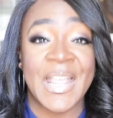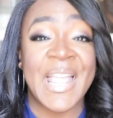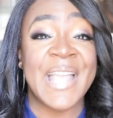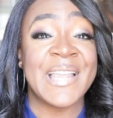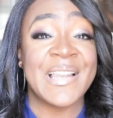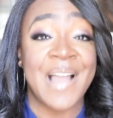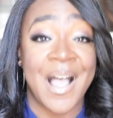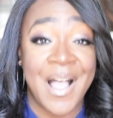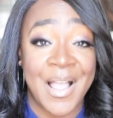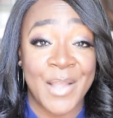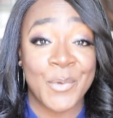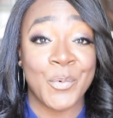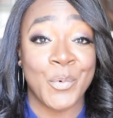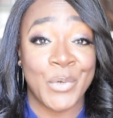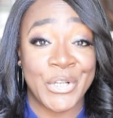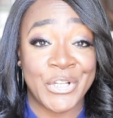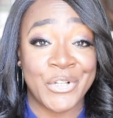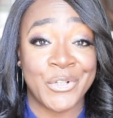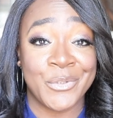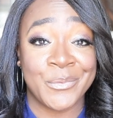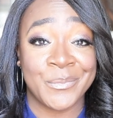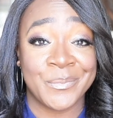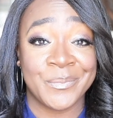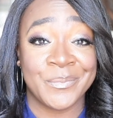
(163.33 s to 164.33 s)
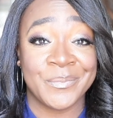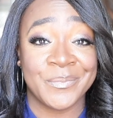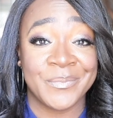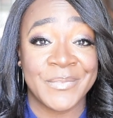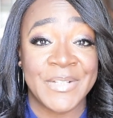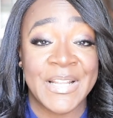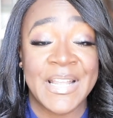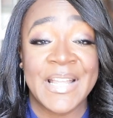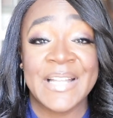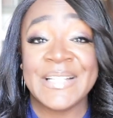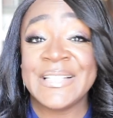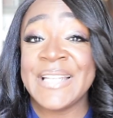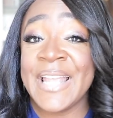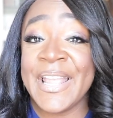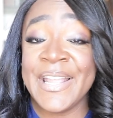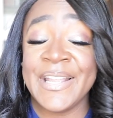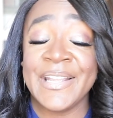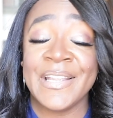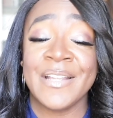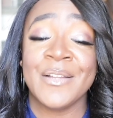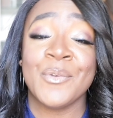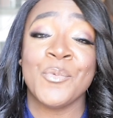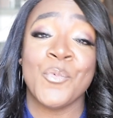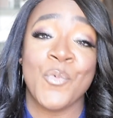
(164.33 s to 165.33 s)
and I will. Take
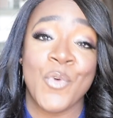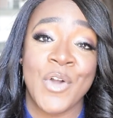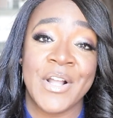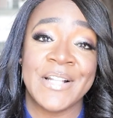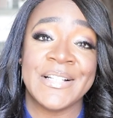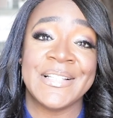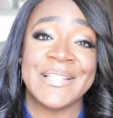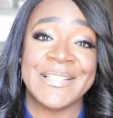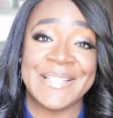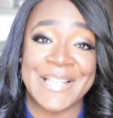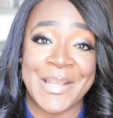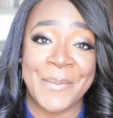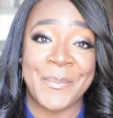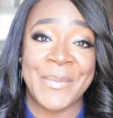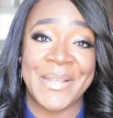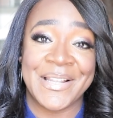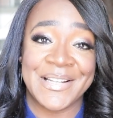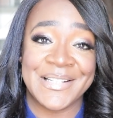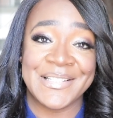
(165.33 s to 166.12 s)
it one step at a